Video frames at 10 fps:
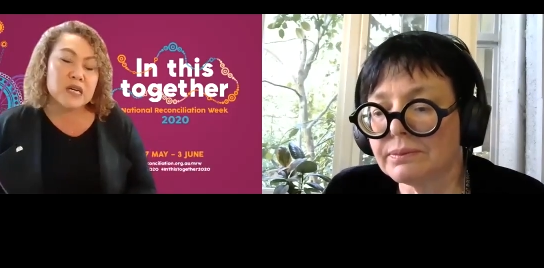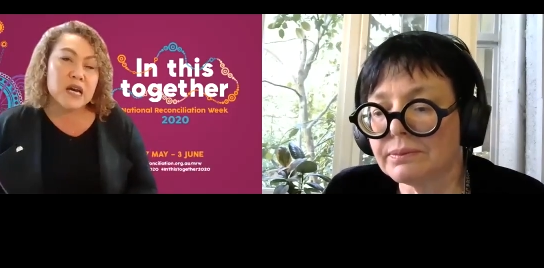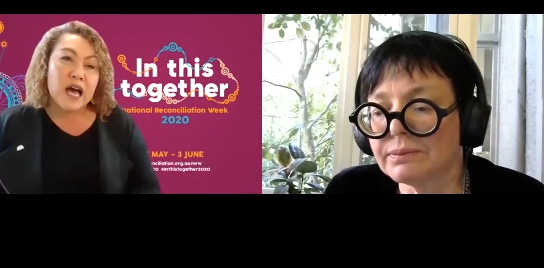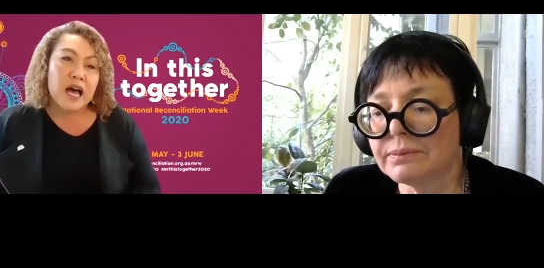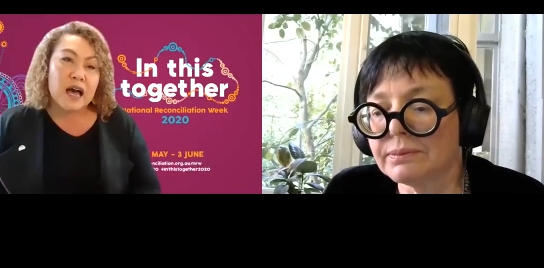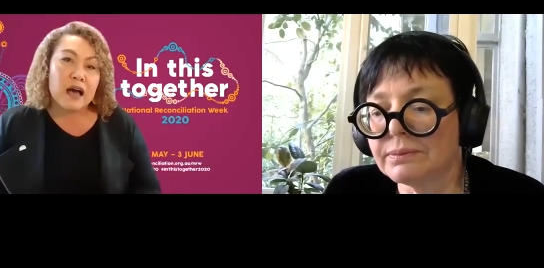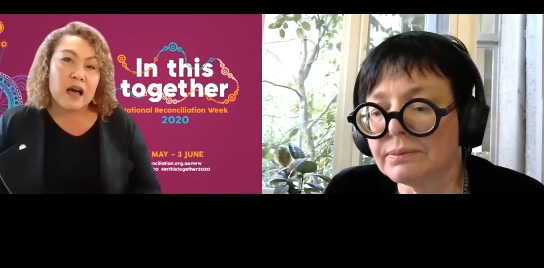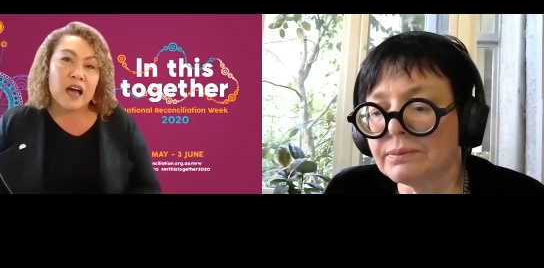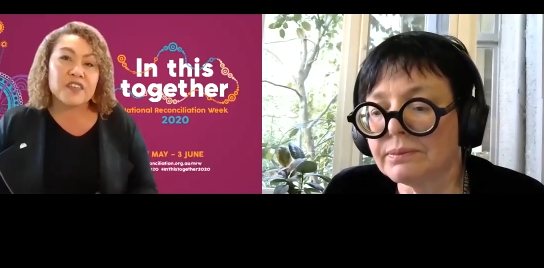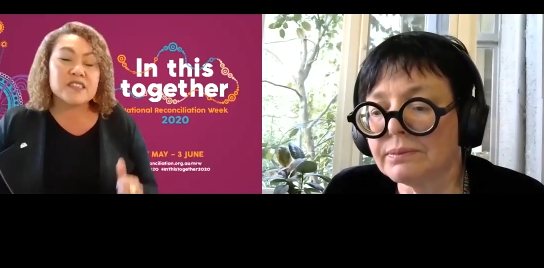Speaker 1: Uh, I
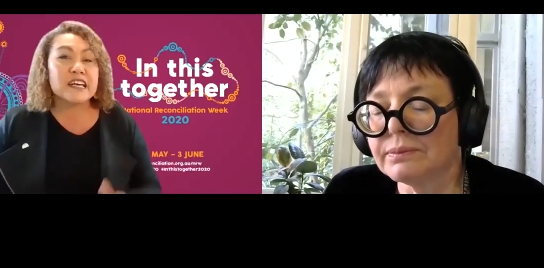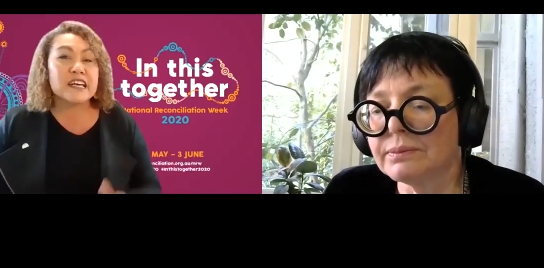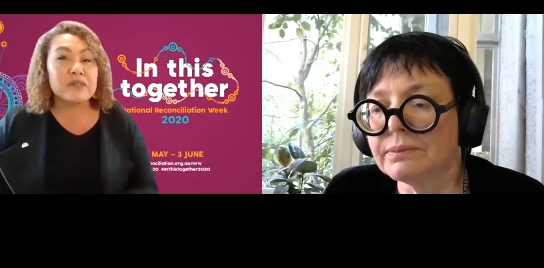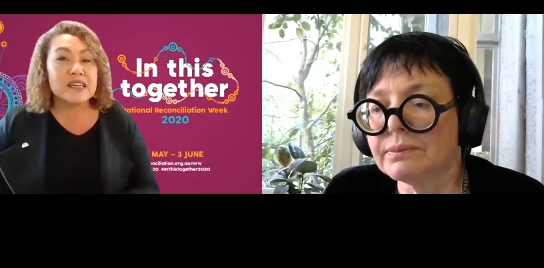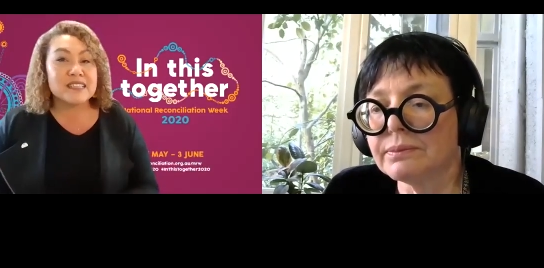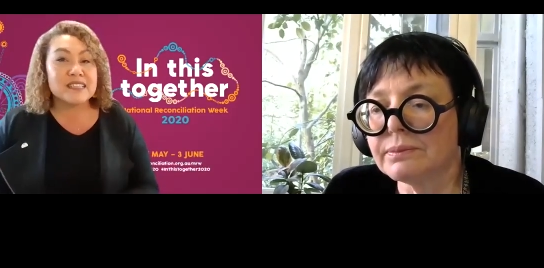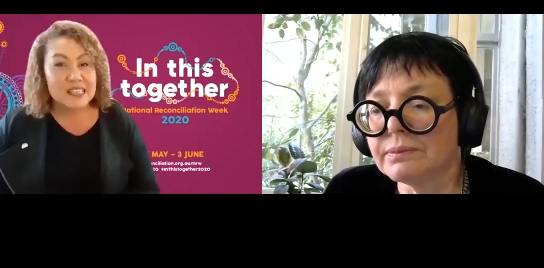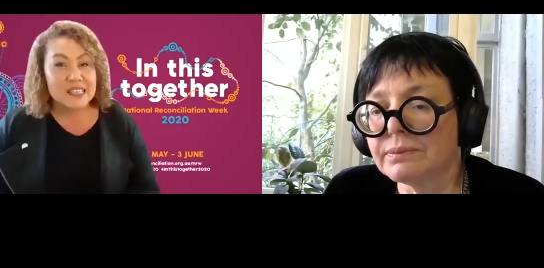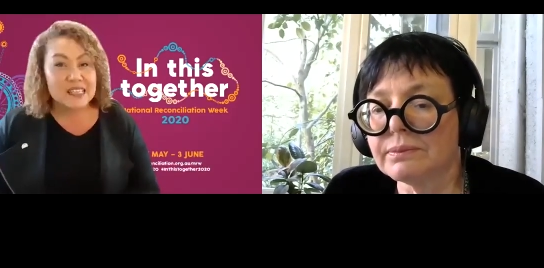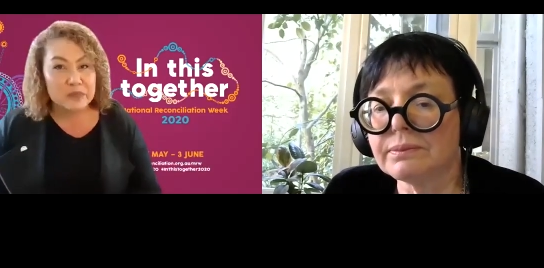think the starting place has to
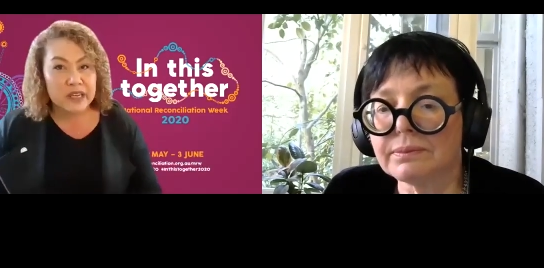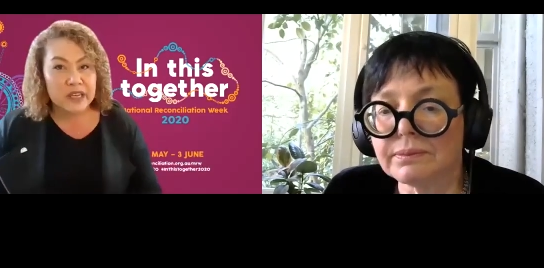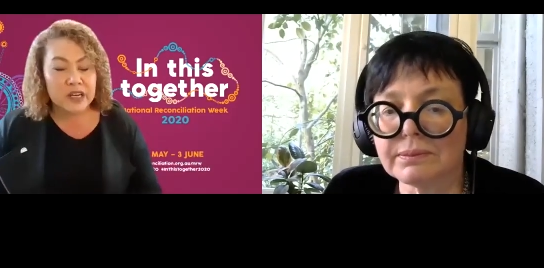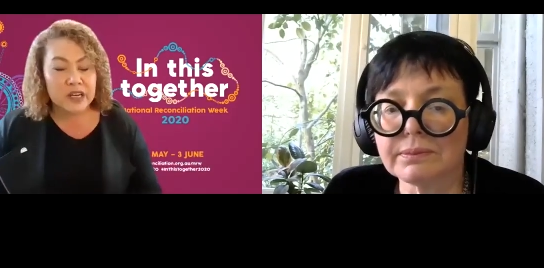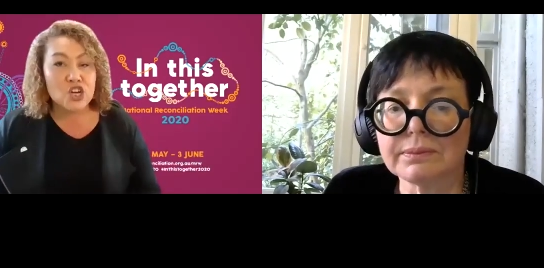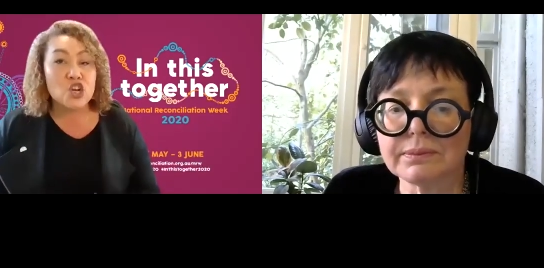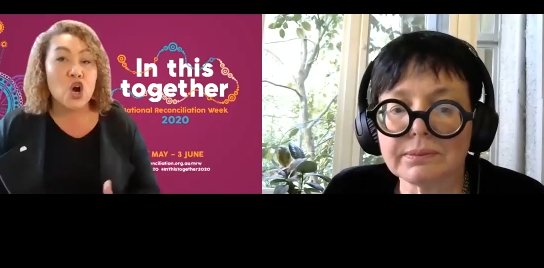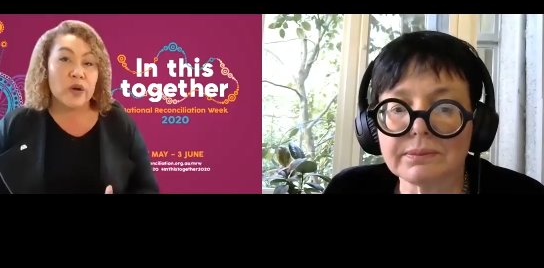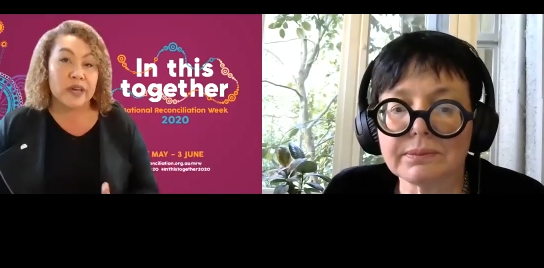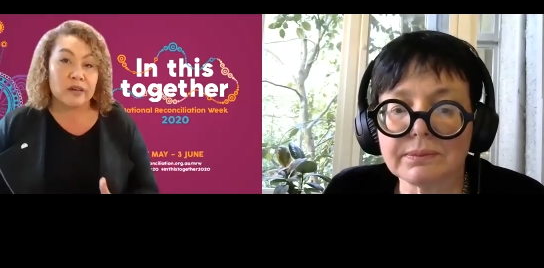be
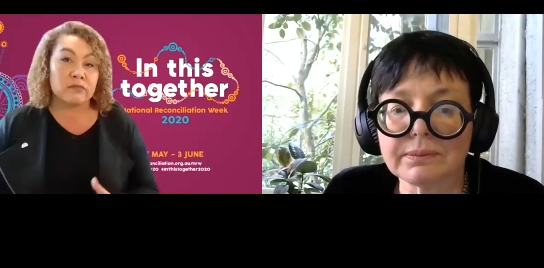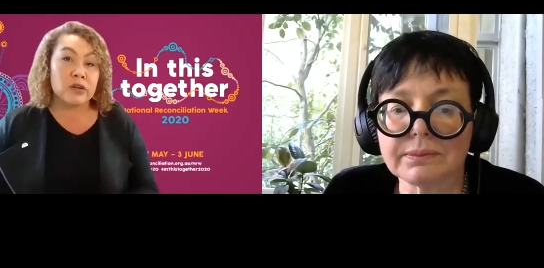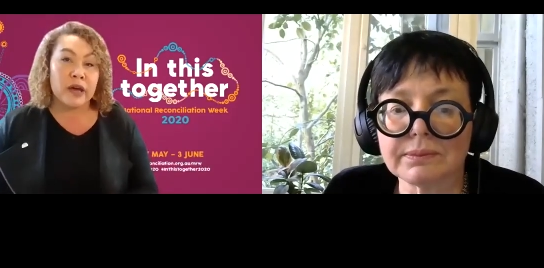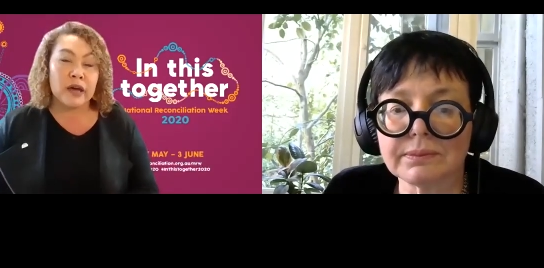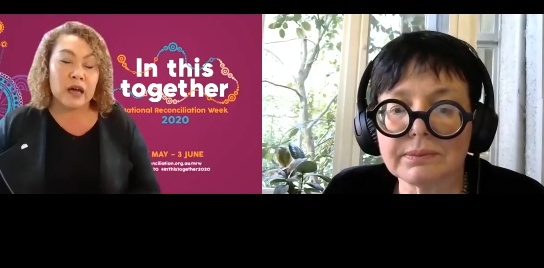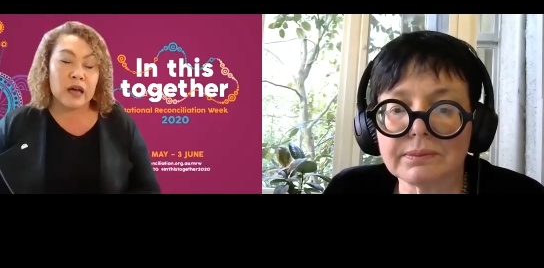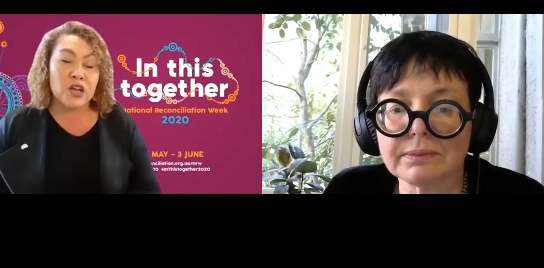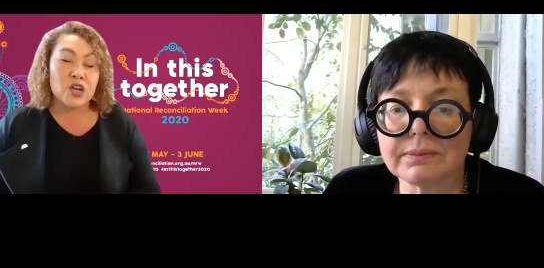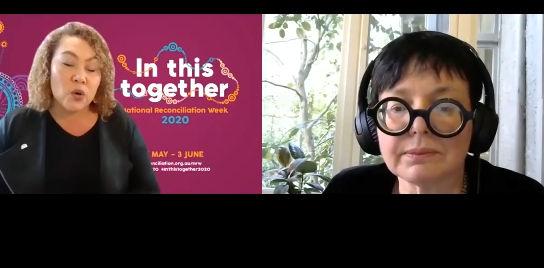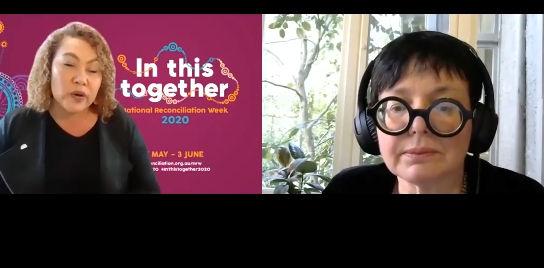knowing, uh,
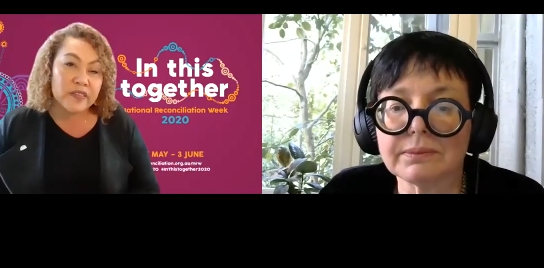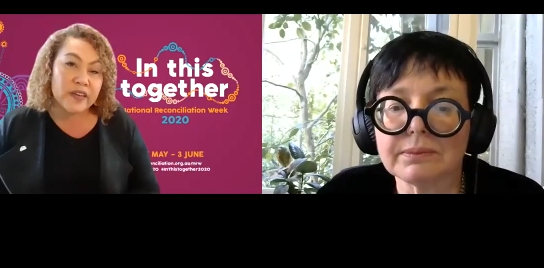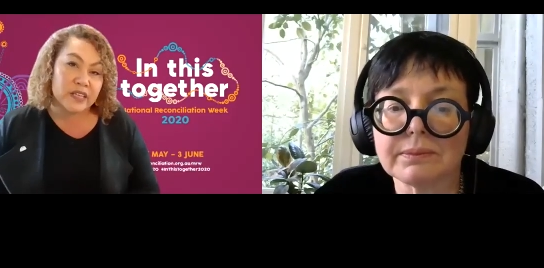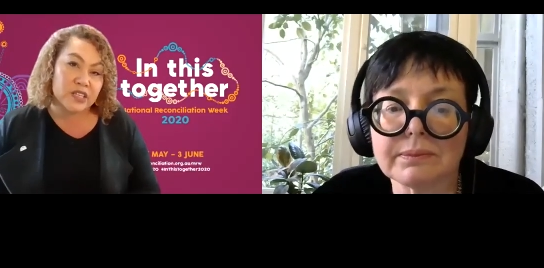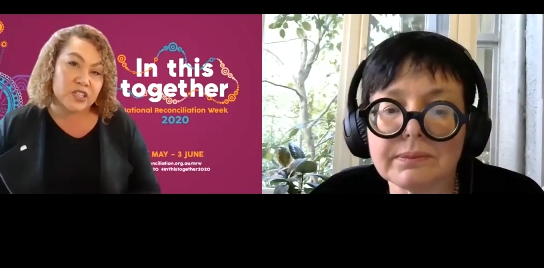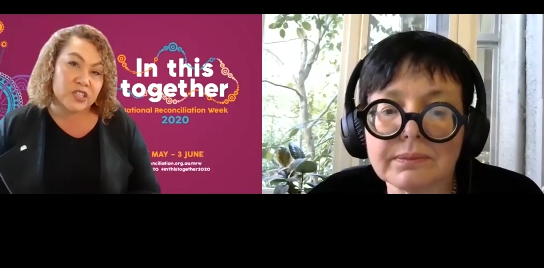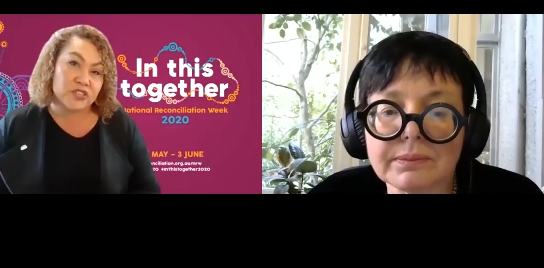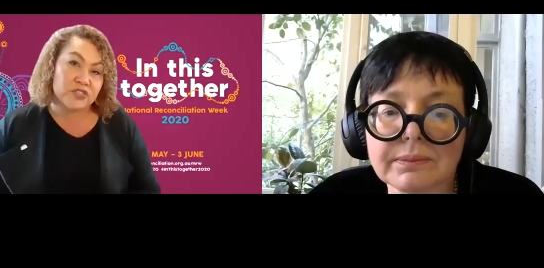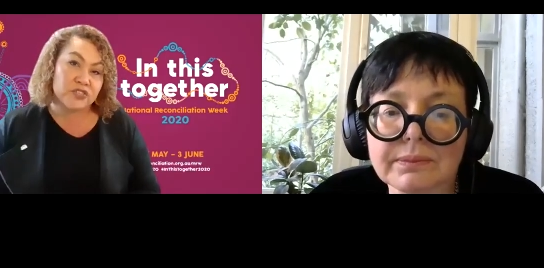knowing that history.